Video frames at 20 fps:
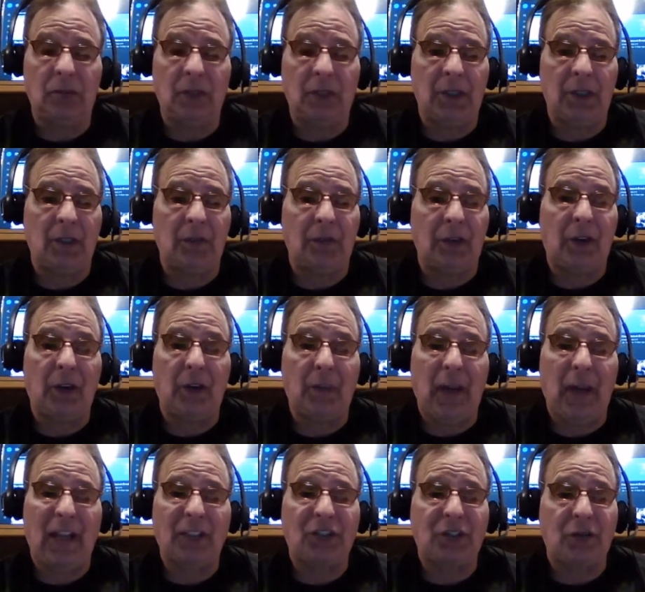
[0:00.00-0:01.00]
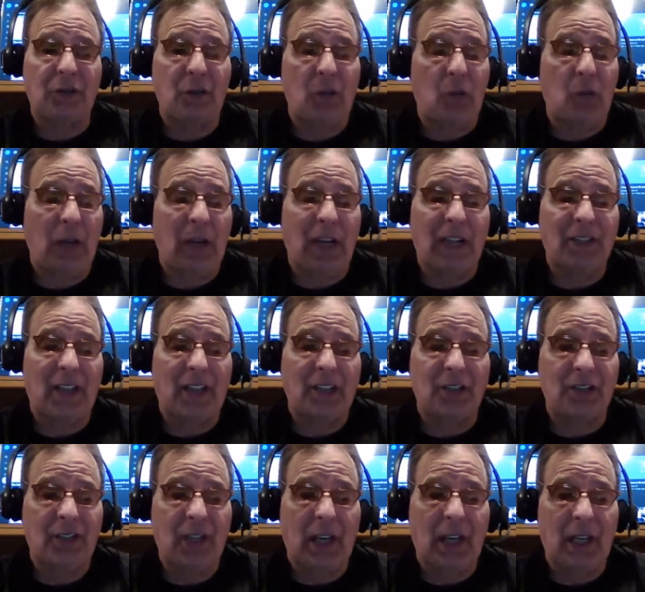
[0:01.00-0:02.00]
in a very masterful way, as I
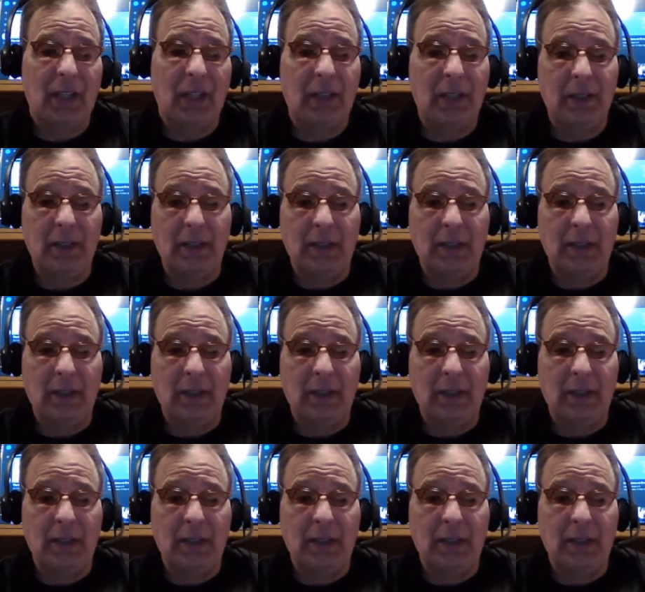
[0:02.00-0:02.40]
said.